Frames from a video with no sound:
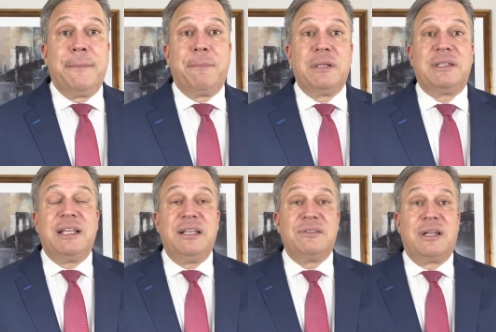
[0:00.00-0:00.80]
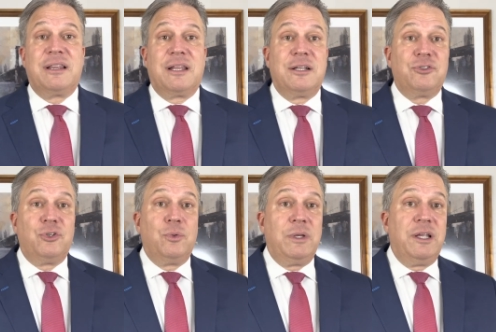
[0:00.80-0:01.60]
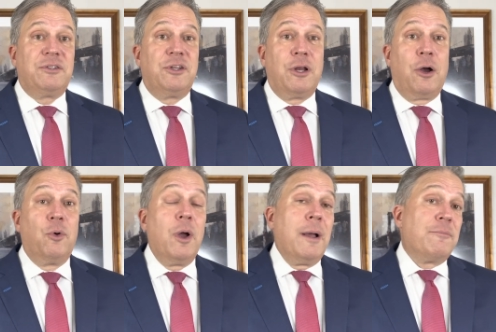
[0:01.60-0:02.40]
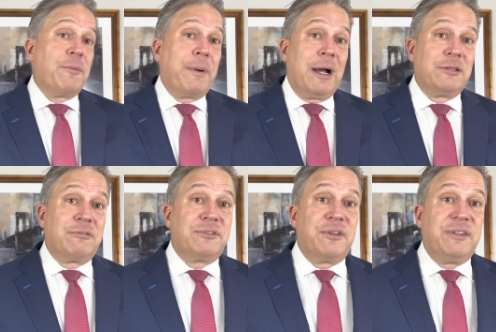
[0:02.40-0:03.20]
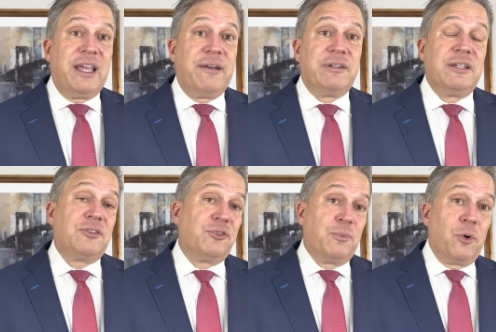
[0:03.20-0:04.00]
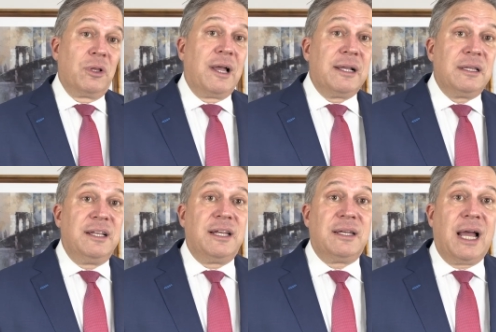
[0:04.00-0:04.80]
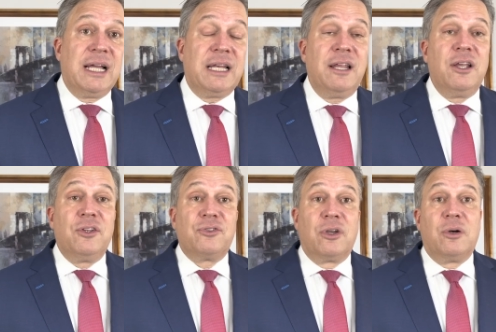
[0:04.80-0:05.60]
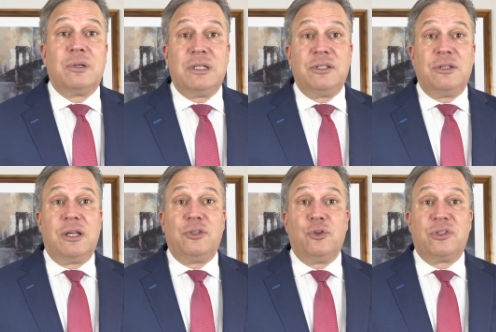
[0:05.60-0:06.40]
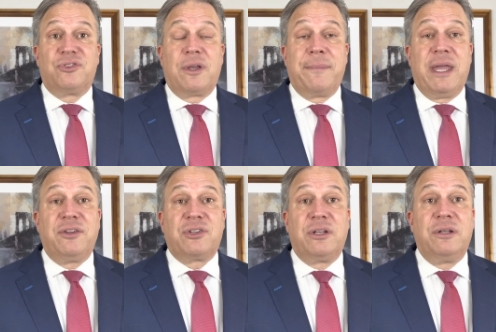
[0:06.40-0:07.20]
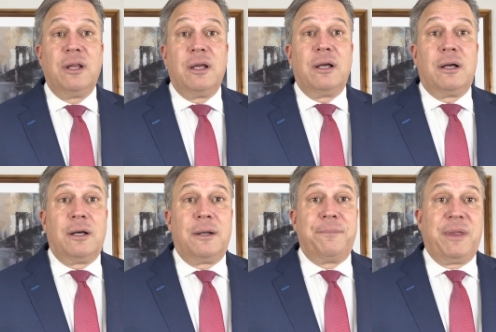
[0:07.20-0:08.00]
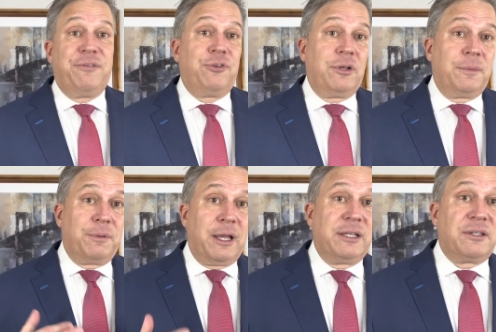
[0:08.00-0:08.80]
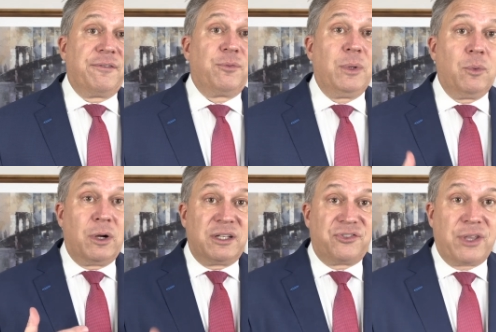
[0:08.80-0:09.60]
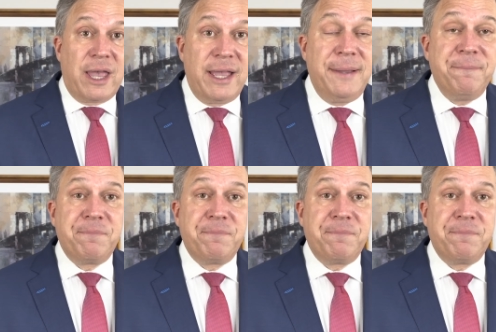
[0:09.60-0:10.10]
But these are the things you need to know. Preponderance of the evidence is more likely than not. So in your summation, if you're the plaintiff, we want to say,